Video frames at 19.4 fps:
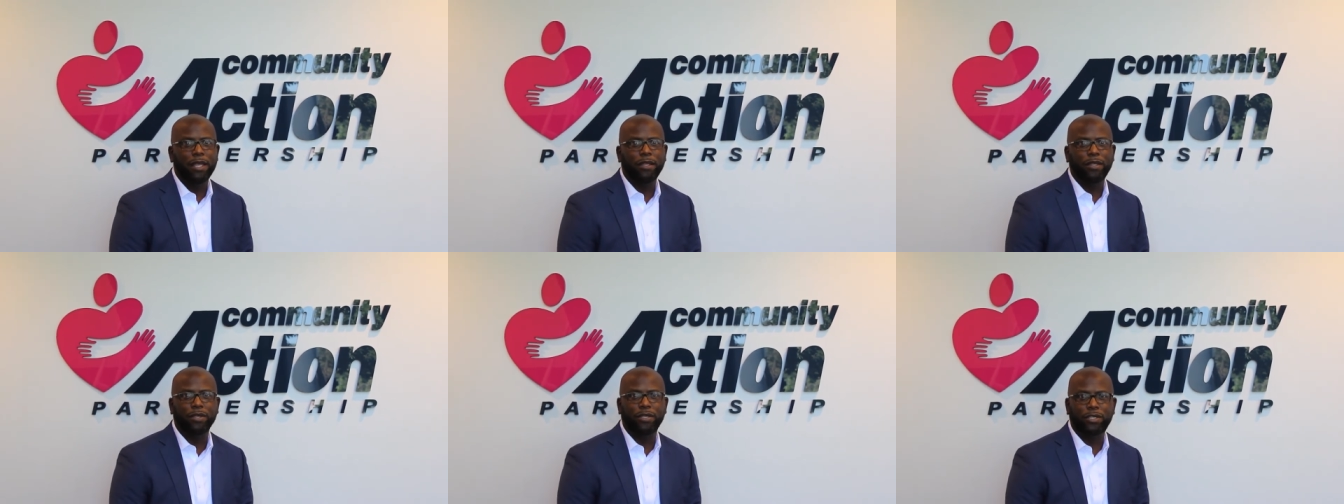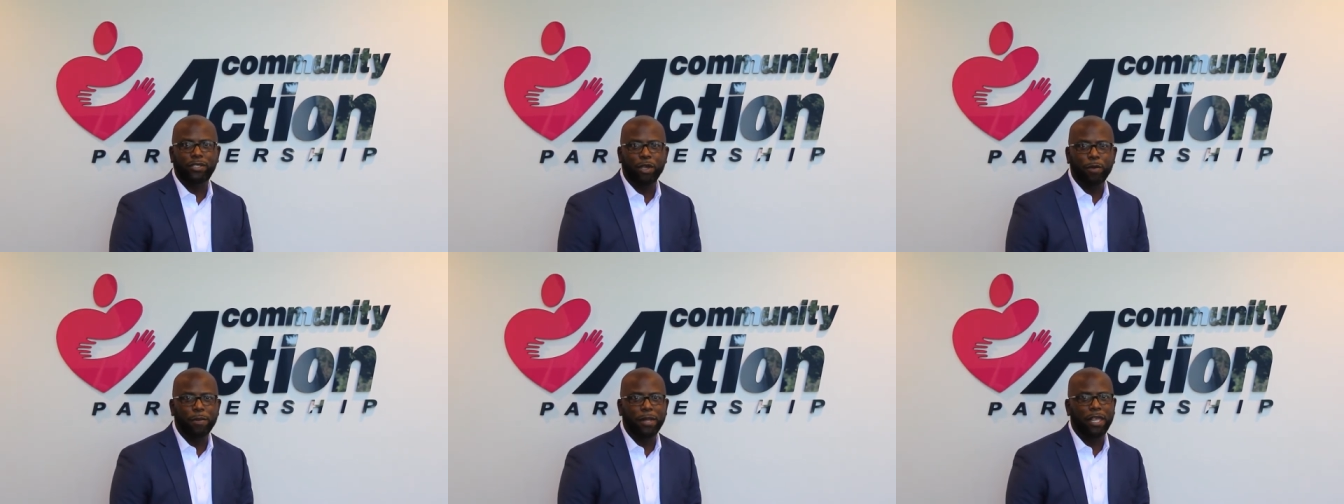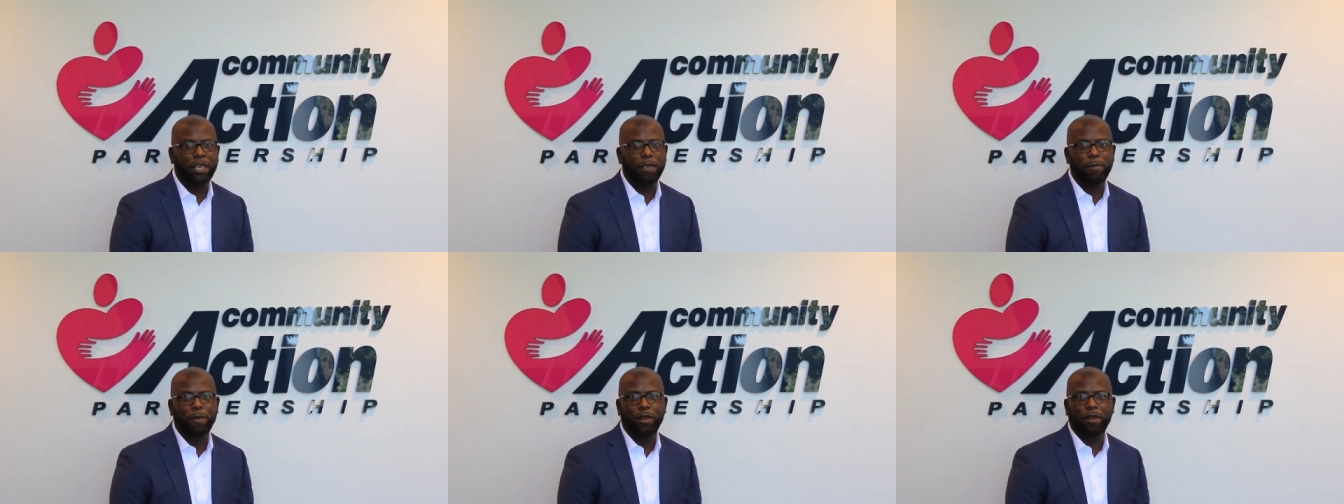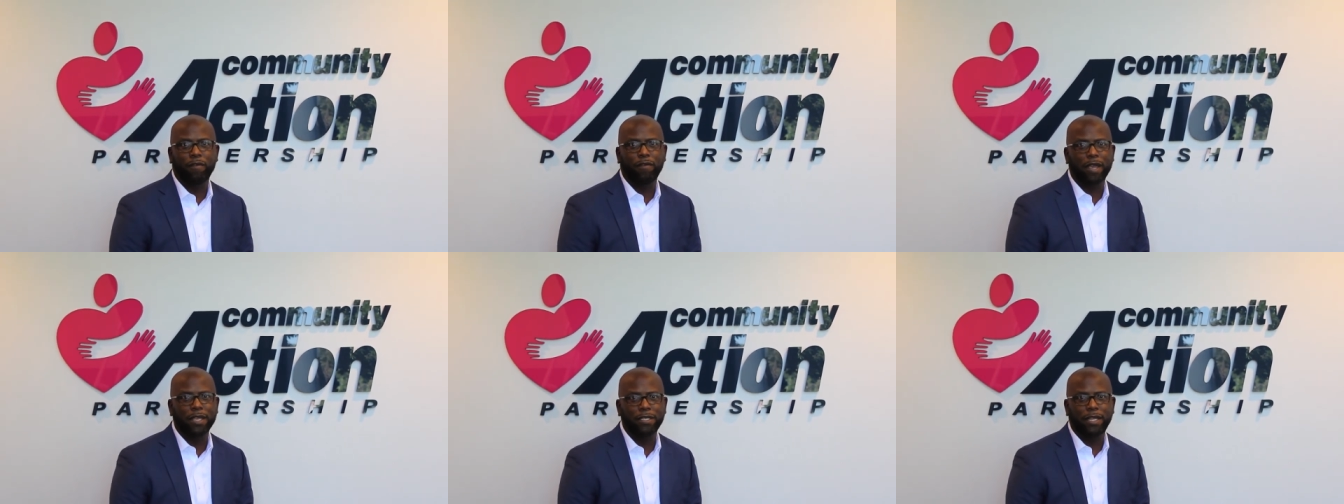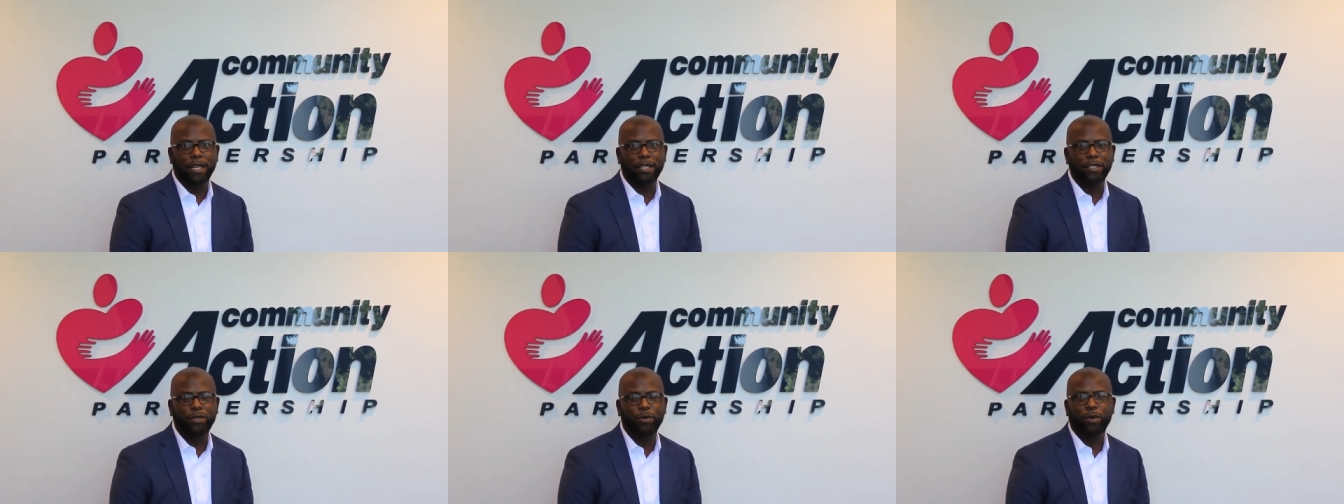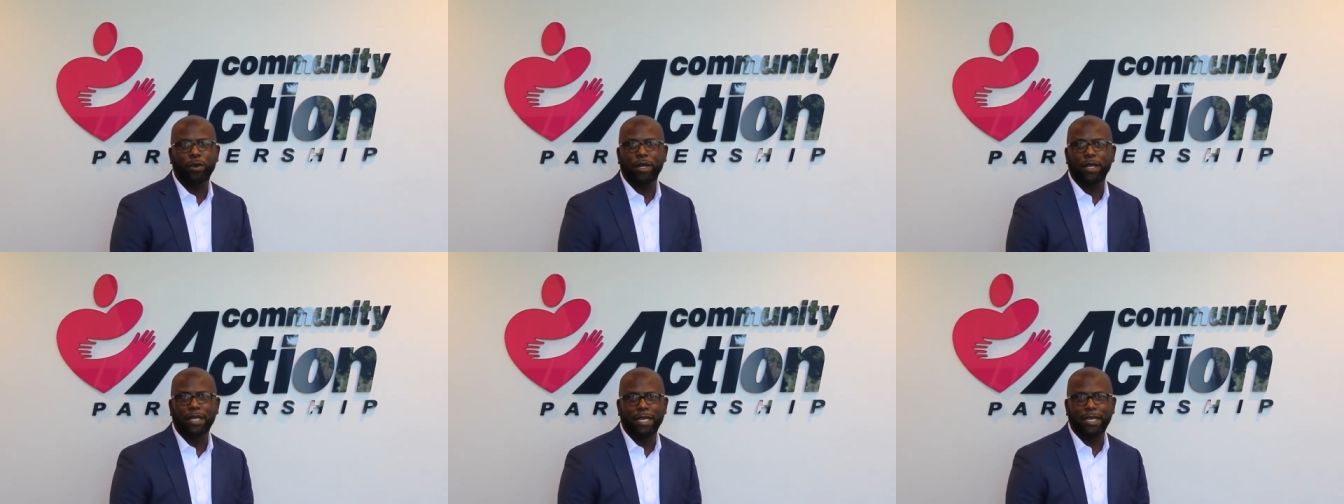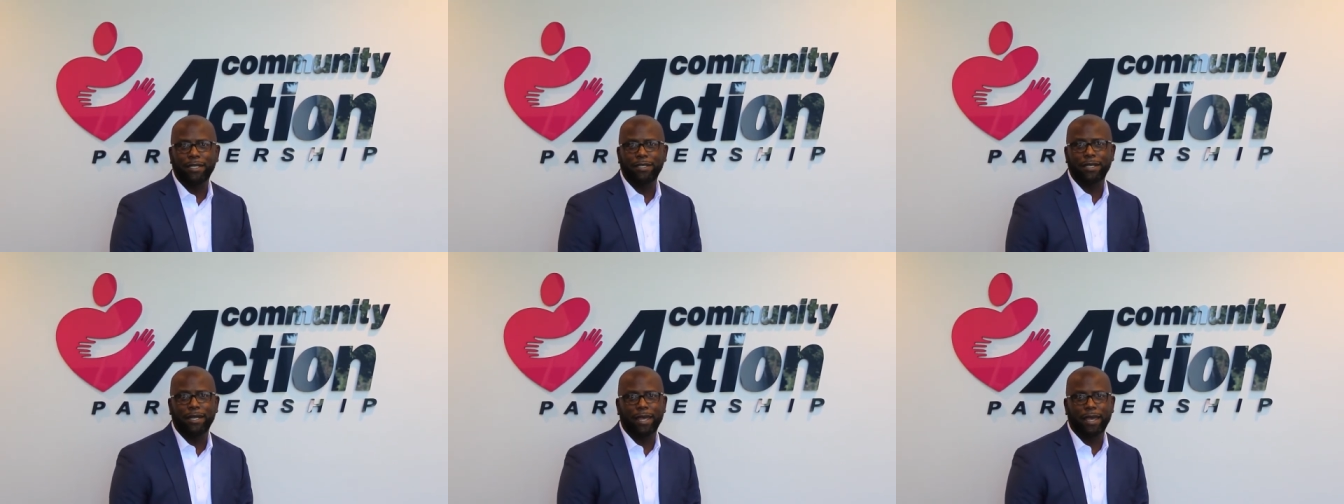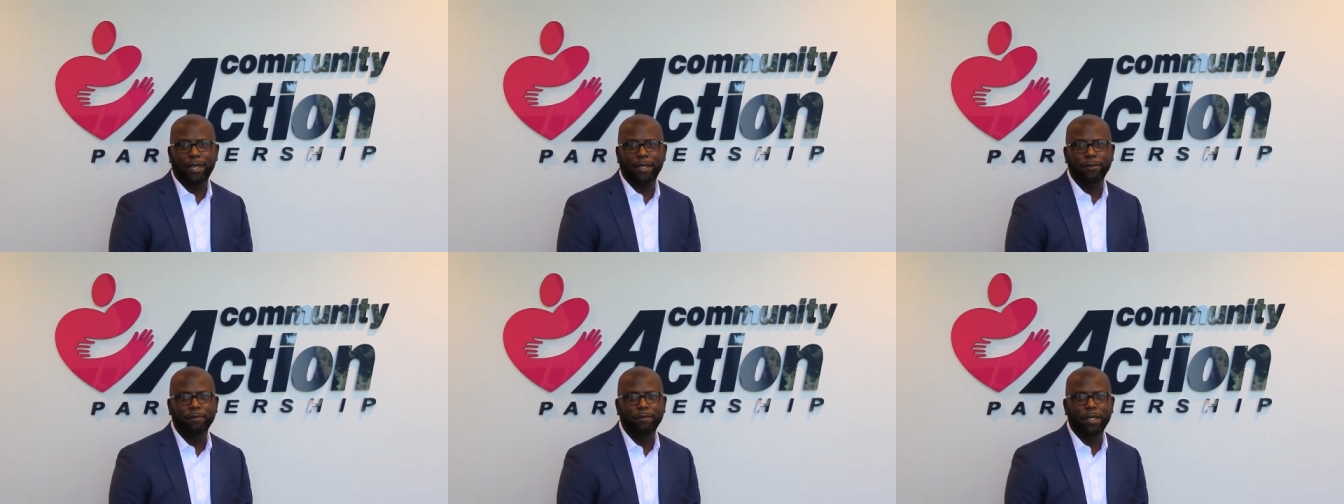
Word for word: to so many community residents who are in need today.